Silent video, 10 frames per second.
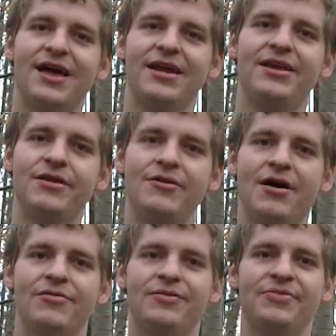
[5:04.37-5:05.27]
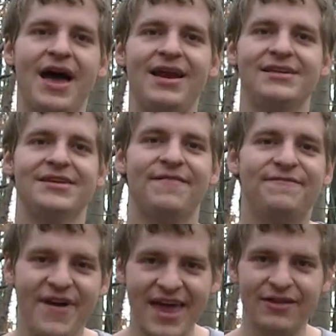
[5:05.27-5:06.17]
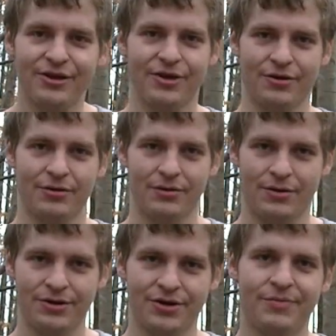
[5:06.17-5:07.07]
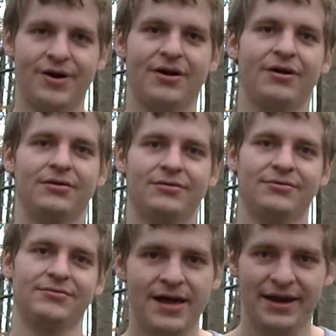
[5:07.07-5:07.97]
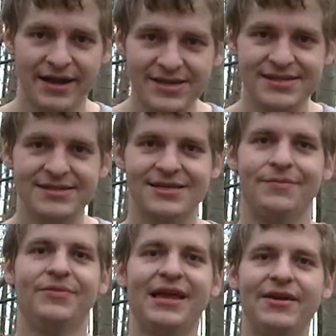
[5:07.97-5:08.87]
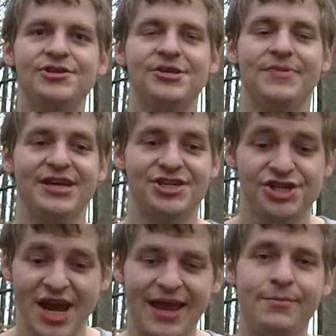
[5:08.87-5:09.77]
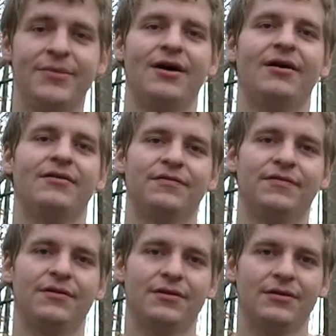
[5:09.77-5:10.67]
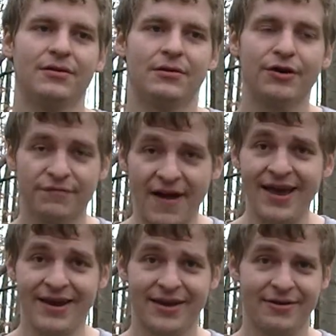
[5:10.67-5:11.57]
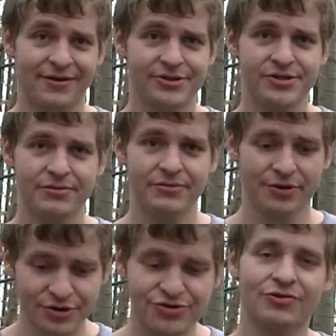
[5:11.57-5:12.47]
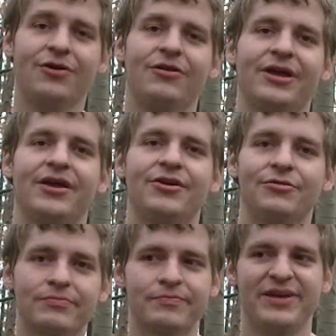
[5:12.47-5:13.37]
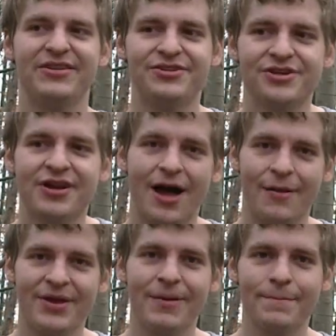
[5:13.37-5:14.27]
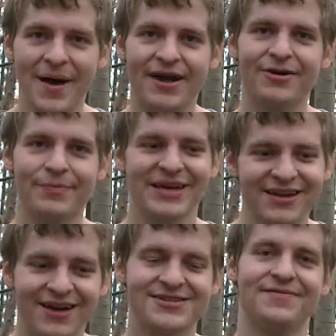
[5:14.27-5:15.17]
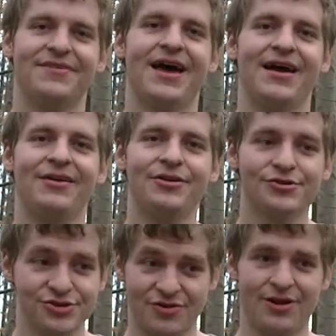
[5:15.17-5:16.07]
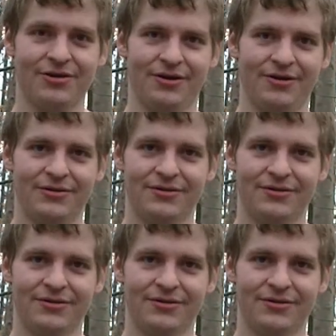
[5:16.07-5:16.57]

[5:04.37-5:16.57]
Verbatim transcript: letting you know that that isn't a failure on your part. That isn't something you should be ashamed of. You're fighting it, aren't you? You're controlling it. You're becoming better because of that. You're stronger.